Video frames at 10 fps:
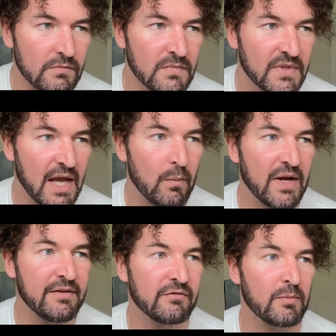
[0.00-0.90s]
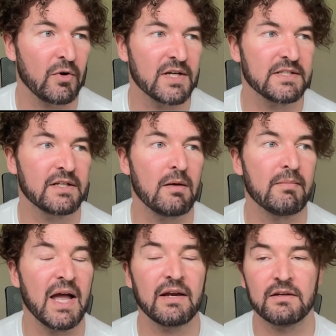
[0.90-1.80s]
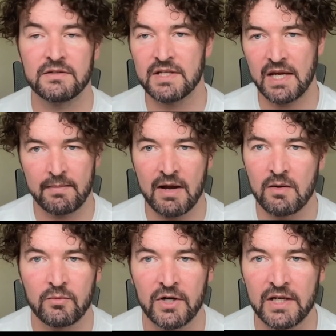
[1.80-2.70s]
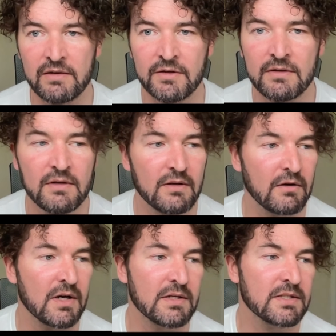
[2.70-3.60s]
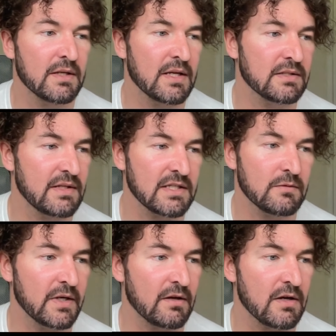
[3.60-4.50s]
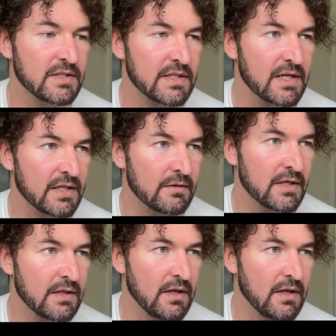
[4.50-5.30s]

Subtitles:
They're waiting for price to come back and take them out of break even. All right, so that's the way that I see it anyway.